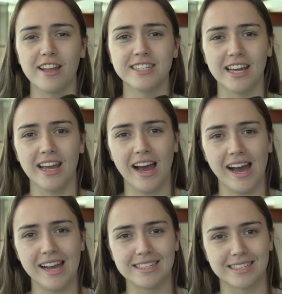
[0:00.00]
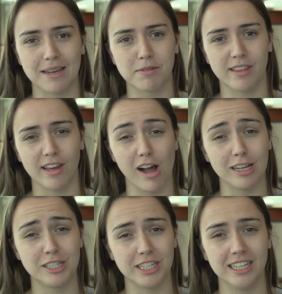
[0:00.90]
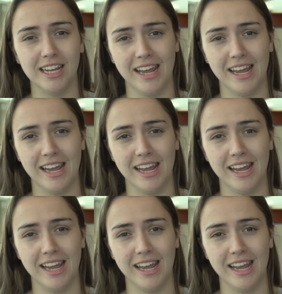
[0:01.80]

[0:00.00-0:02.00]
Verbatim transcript: other day, I skipped theology